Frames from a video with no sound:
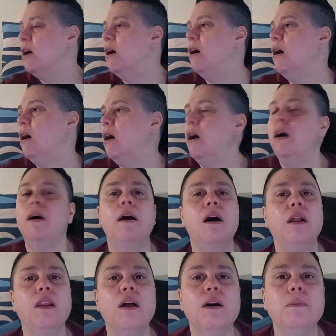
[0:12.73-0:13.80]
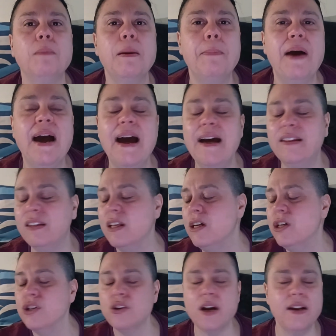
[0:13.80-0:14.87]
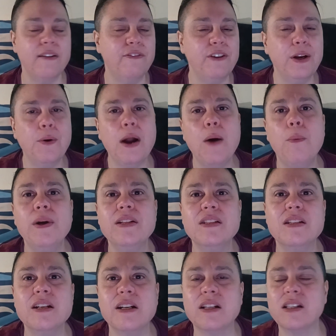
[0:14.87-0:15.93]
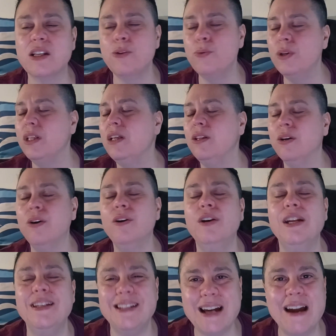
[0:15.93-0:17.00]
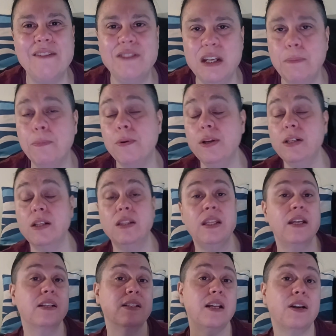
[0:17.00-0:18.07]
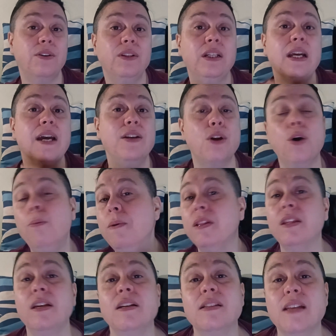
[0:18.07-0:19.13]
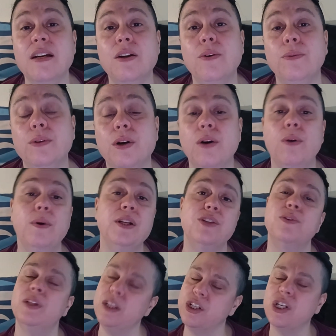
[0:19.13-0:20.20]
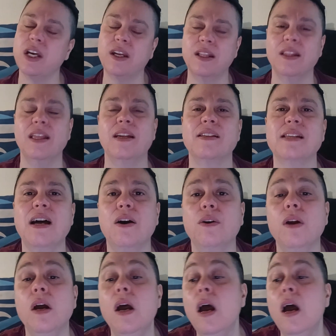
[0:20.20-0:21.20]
along my path, trying to figure out what sticks and really learn and dive deeper into things not only I know, but things I don't know, and really checking things out.